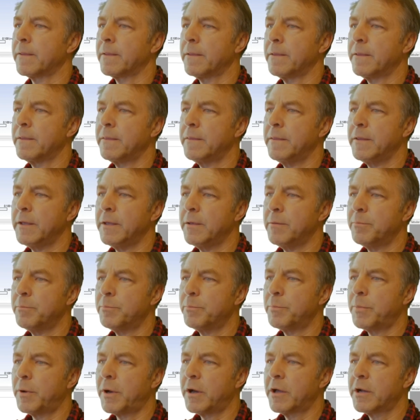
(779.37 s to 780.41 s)
the
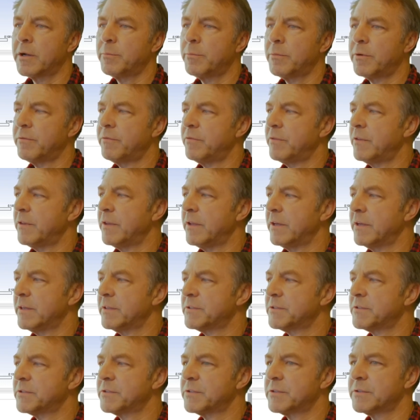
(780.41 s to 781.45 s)
bottom of
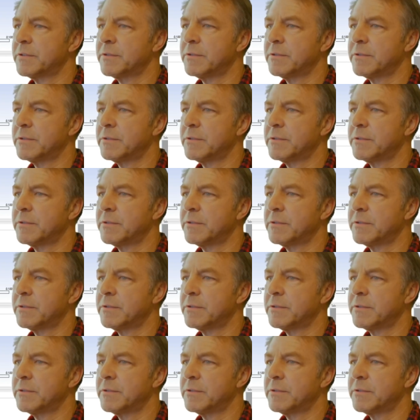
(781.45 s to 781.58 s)
this